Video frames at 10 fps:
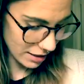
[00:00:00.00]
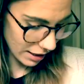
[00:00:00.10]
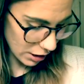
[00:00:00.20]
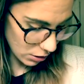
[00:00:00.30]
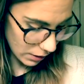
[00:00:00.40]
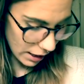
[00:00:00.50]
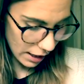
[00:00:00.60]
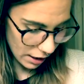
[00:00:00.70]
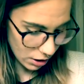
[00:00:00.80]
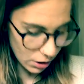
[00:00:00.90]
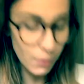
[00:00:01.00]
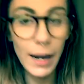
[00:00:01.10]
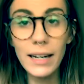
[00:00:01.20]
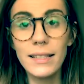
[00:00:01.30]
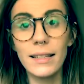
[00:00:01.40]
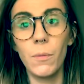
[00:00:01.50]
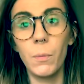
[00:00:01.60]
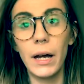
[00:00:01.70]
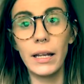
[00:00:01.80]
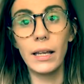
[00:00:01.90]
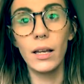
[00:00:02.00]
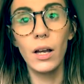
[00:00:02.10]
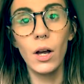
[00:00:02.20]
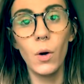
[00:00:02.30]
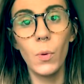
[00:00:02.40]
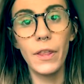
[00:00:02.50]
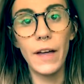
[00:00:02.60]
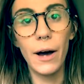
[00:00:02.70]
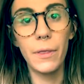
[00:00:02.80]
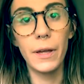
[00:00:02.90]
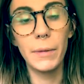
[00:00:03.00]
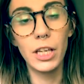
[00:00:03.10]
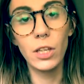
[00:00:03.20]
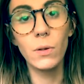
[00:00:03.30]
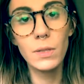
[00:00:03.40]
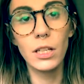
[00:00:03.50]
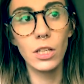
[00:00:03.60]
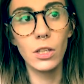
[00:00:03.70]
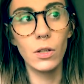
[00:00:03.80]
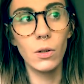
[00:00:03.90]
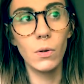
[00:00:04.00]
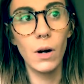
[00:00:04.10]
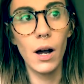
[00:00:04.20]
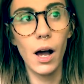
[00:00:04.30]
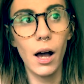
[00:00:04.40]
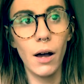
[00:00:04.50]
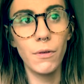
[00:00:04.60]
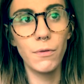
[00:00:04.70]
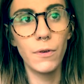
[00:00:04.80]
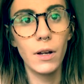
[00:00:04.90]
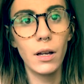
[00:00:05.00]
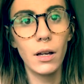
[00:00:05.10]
It's like you can't correct somebody without them accusing you of